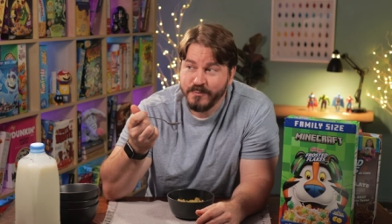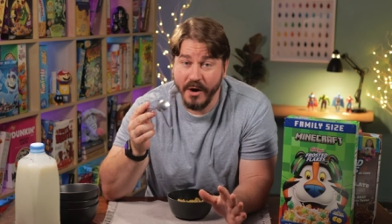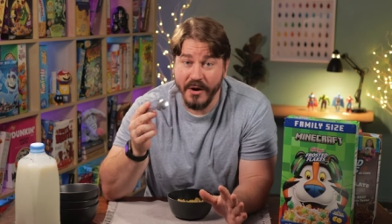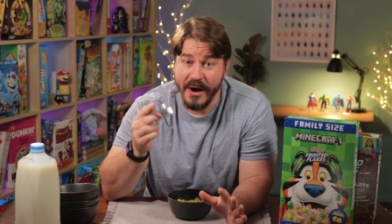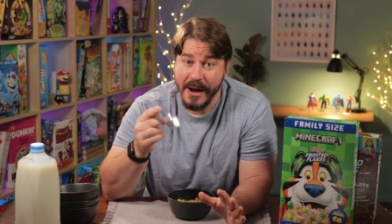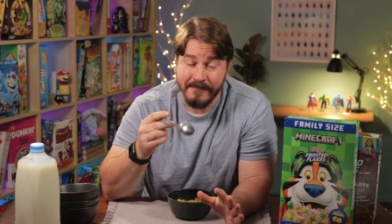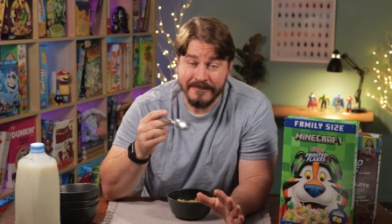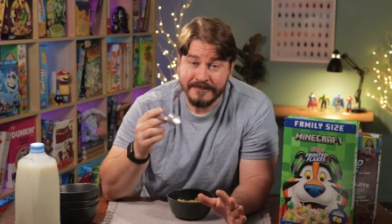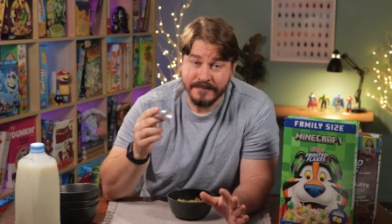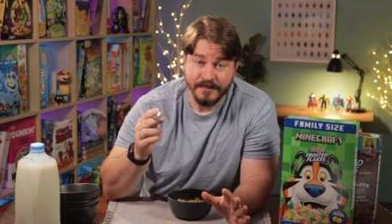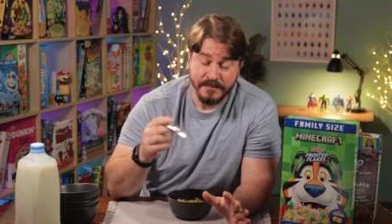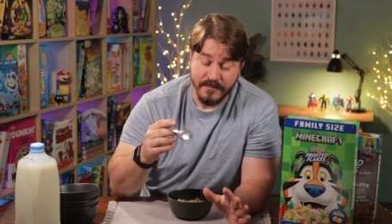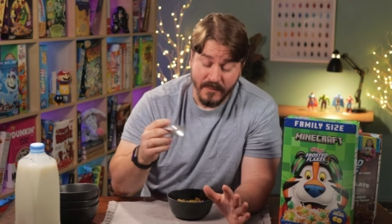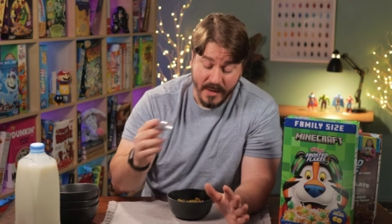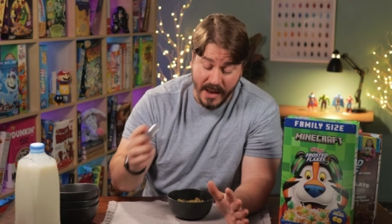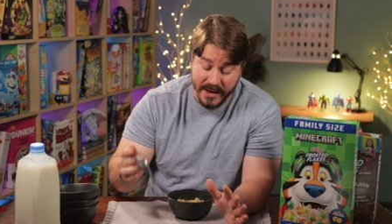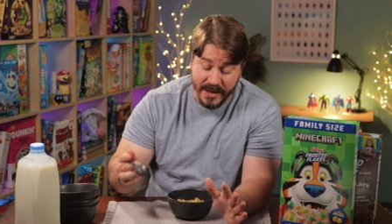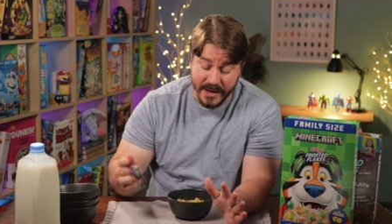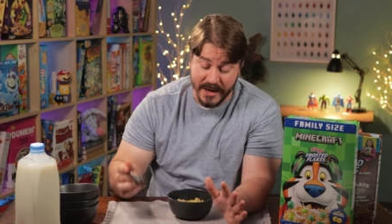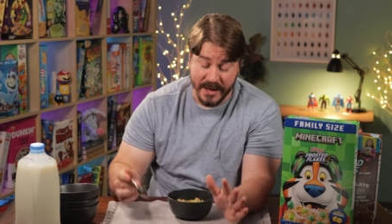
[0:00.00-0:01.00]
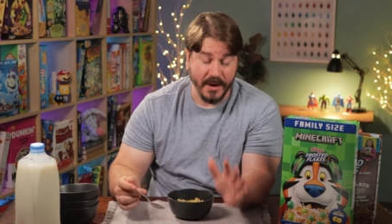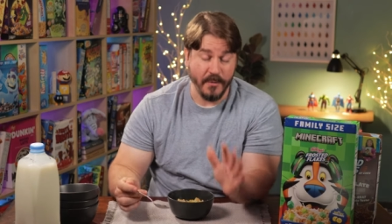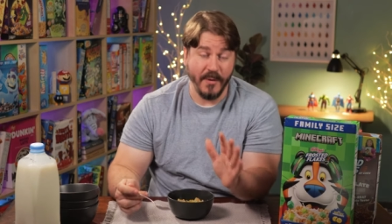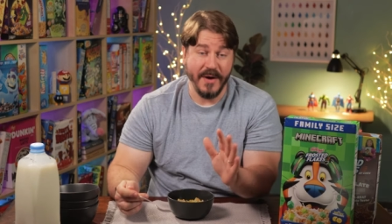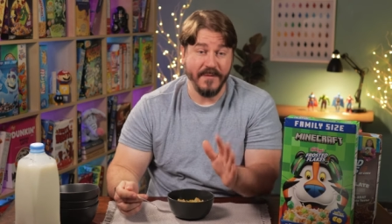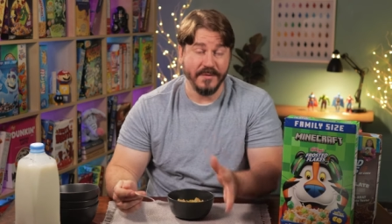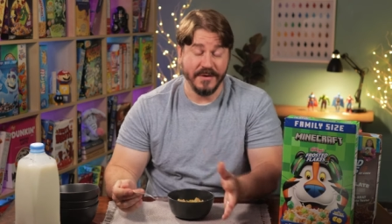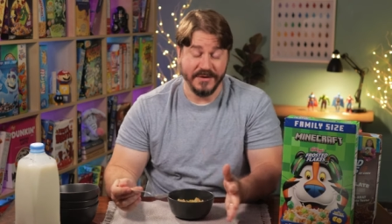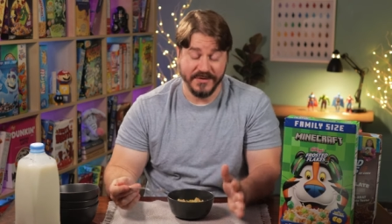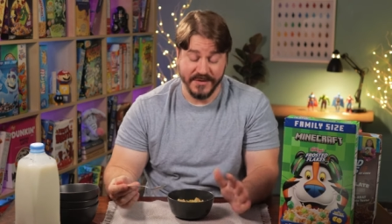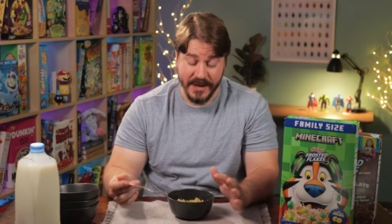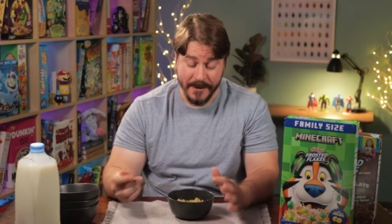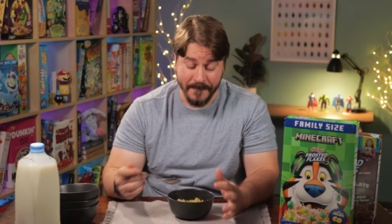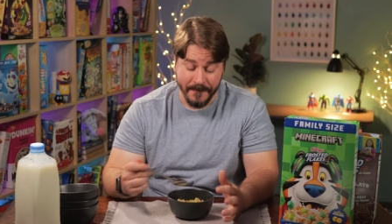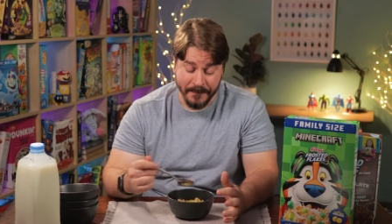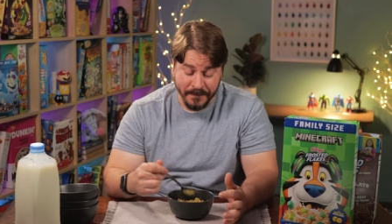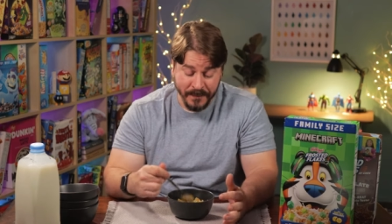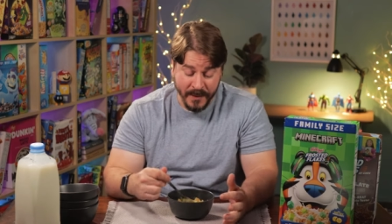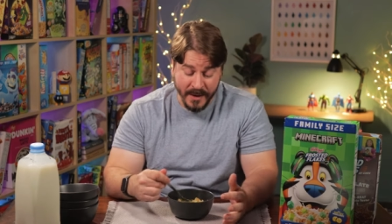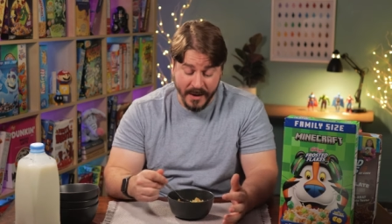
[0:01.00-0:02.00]
All right, I got to get away from this thing.
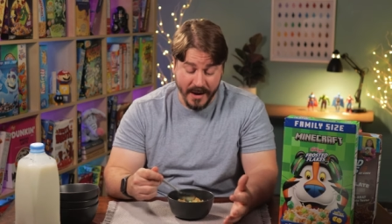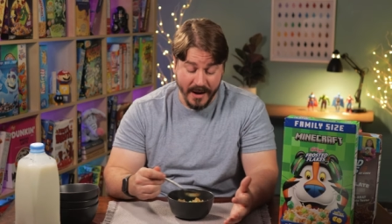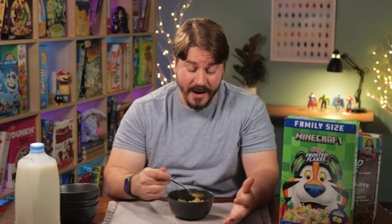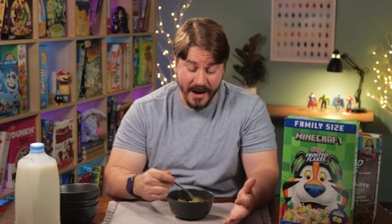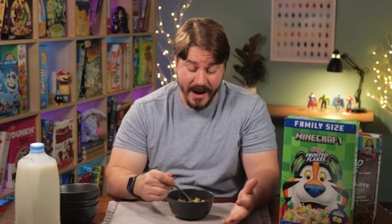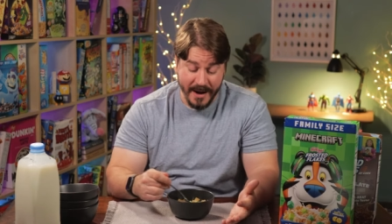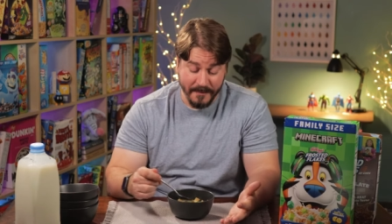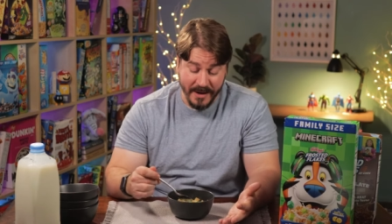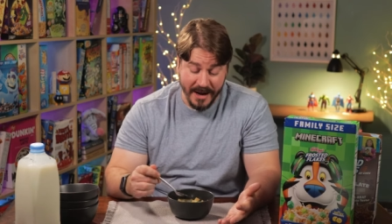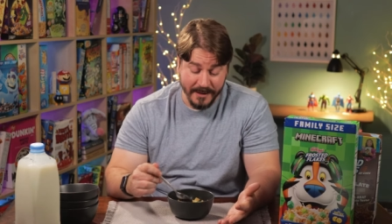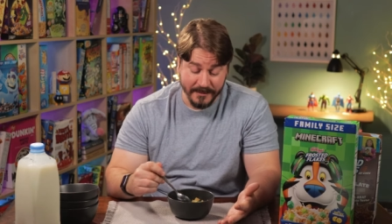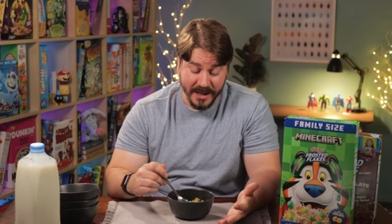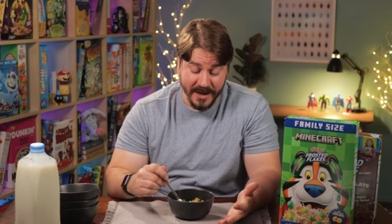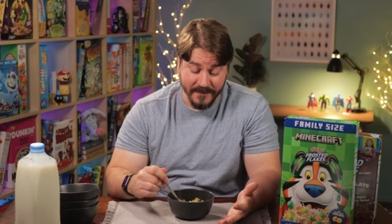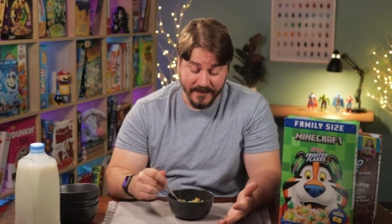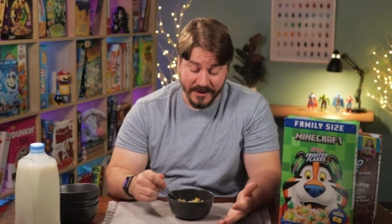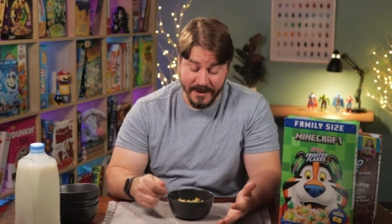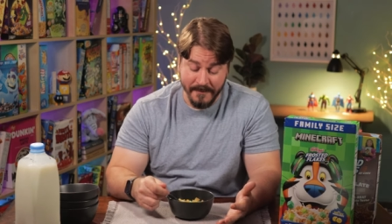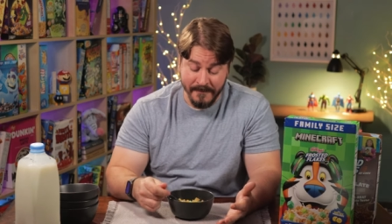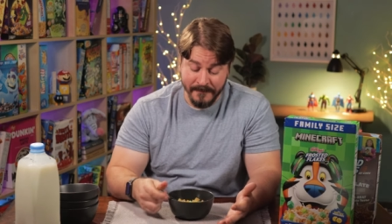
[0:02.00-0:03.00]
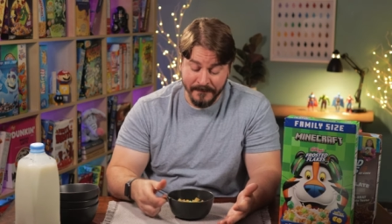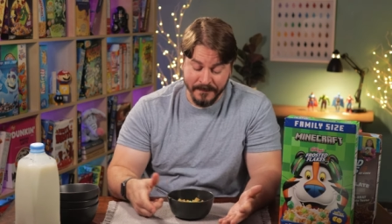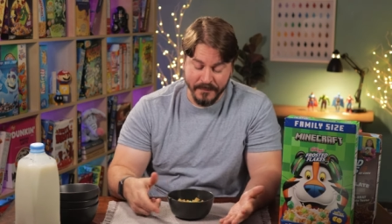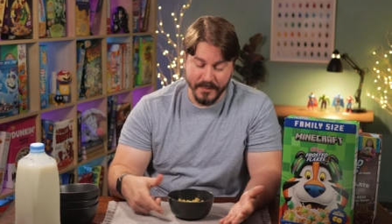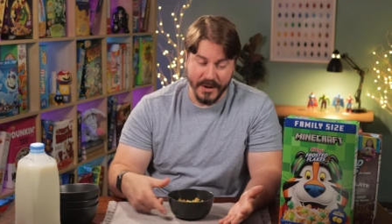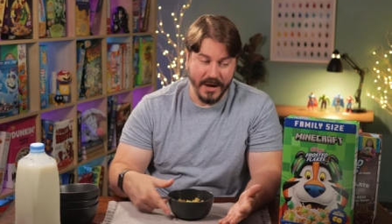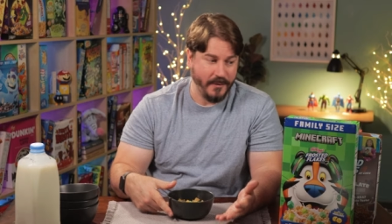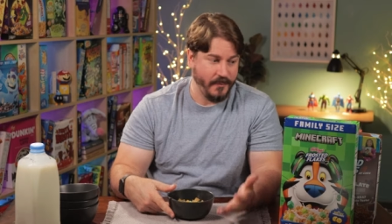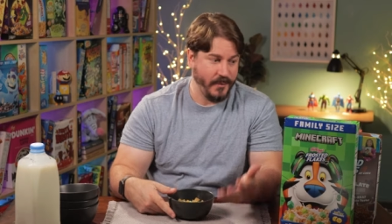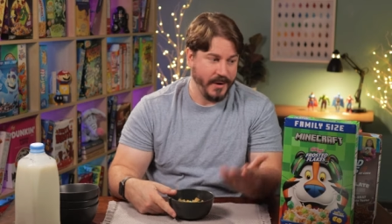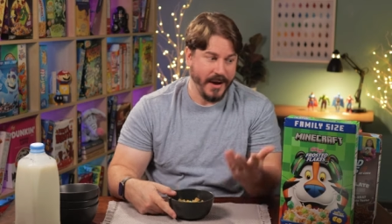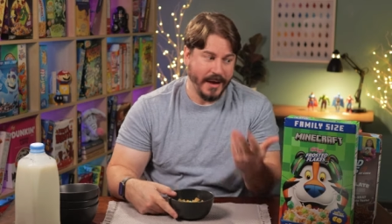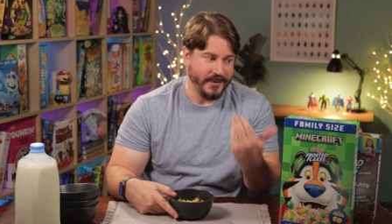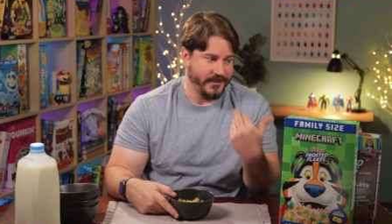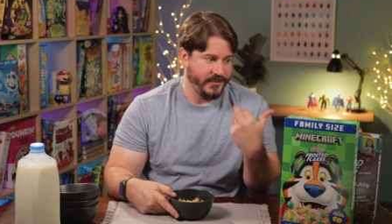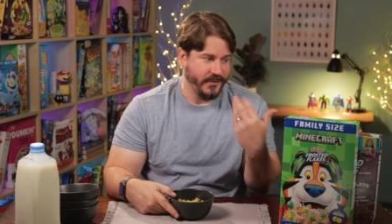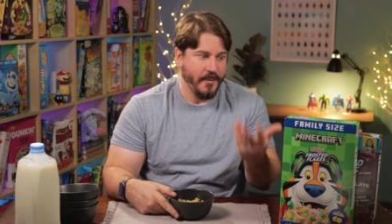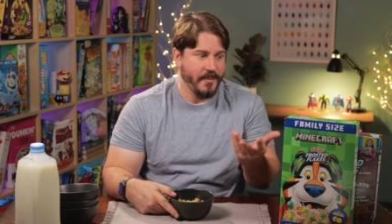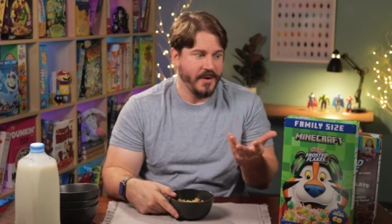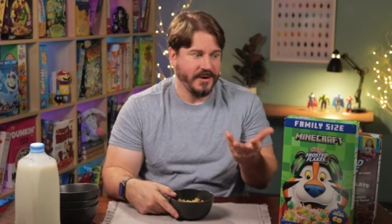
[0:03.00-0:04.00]
Uh, I'm, I'm loving it, but we
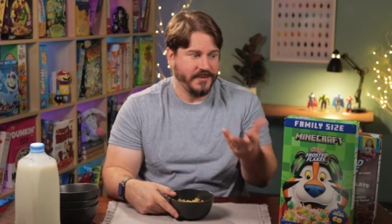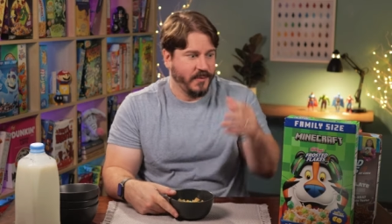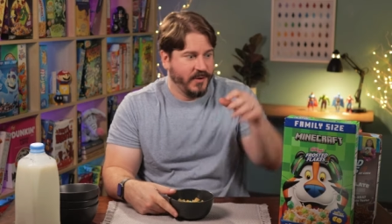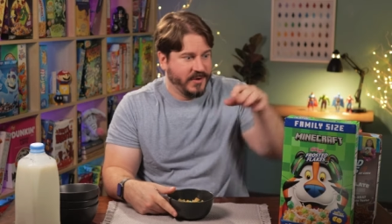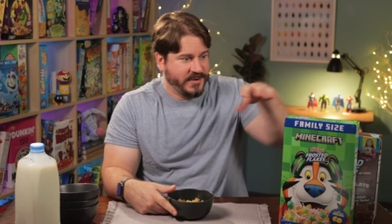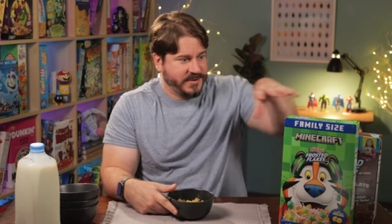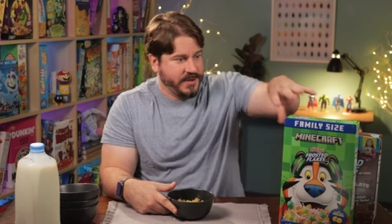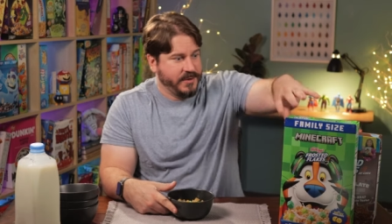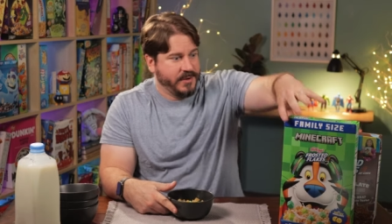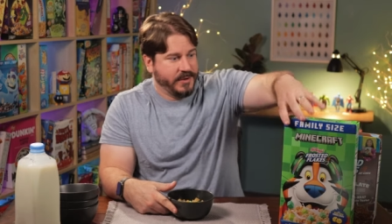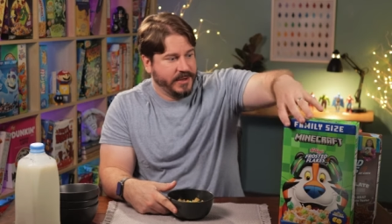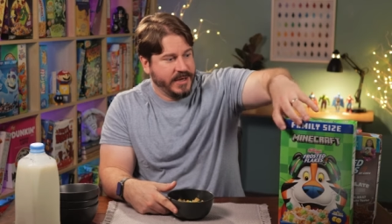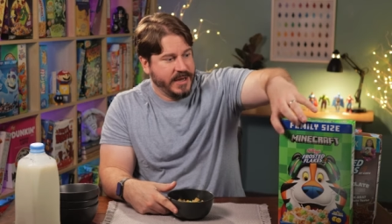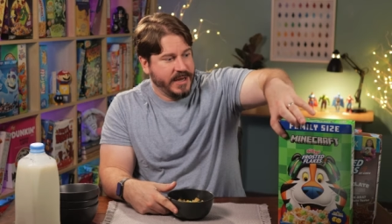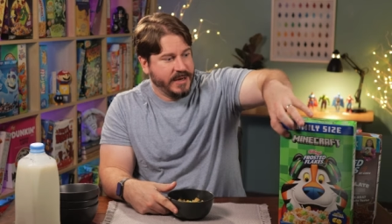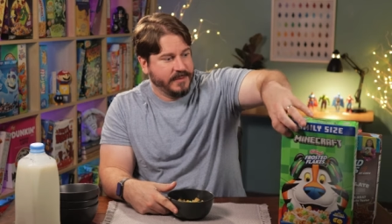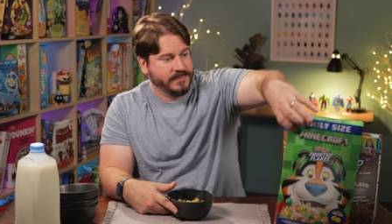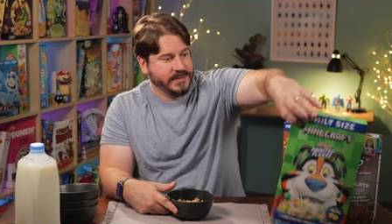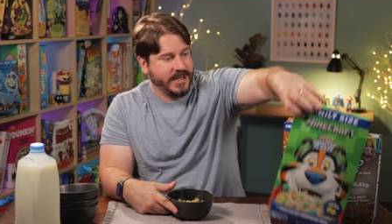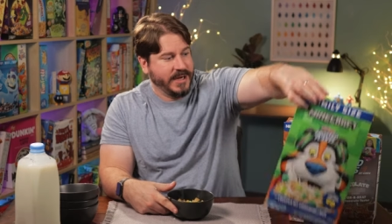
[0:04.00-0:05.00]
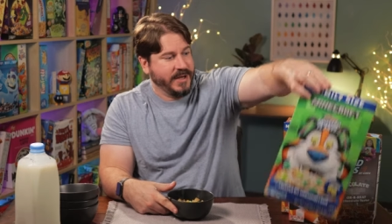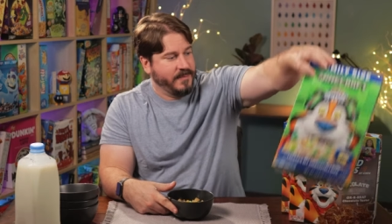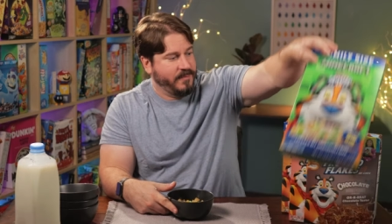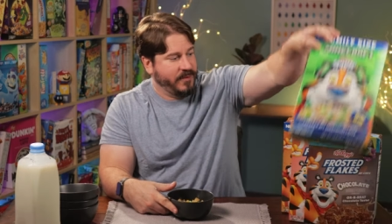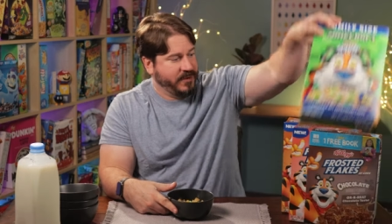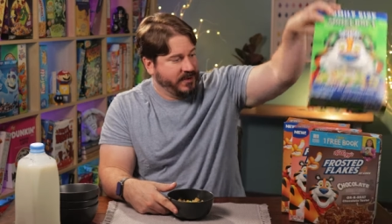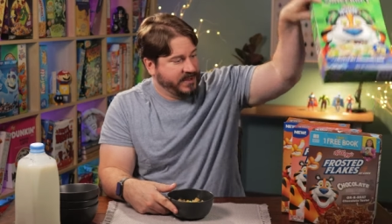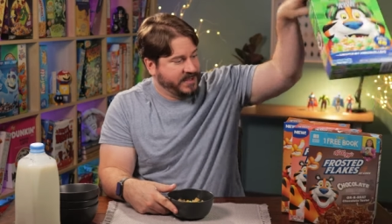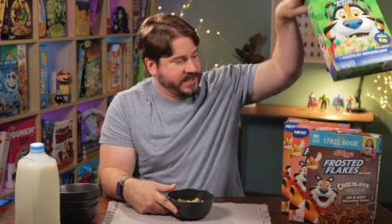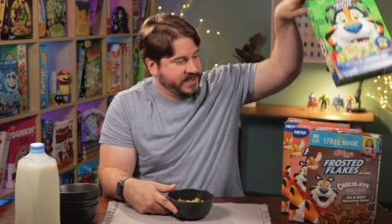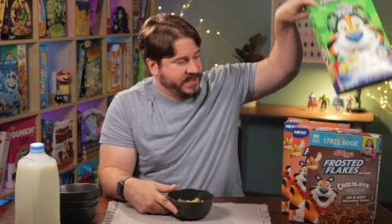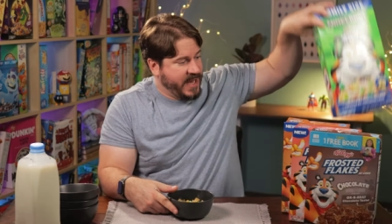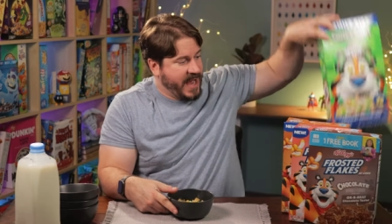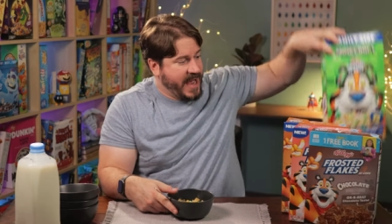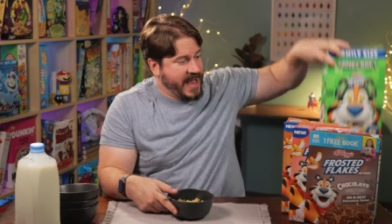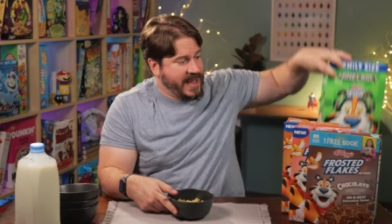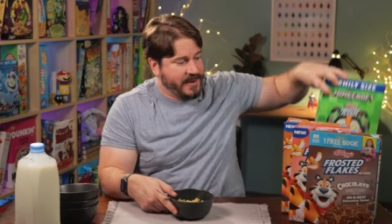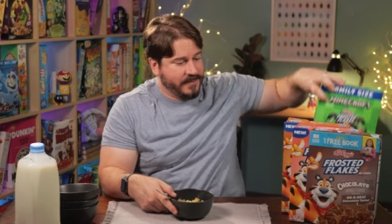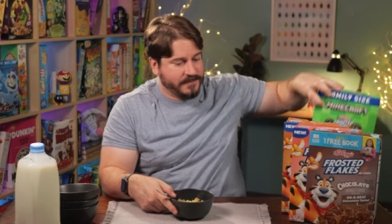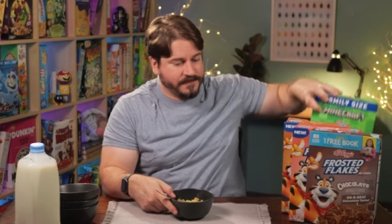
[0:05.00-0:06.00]
got so much more cereal to eat. I got to put this
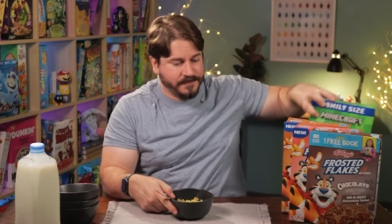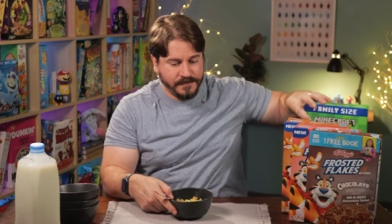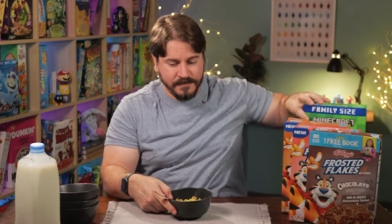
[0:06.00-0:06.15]
aside.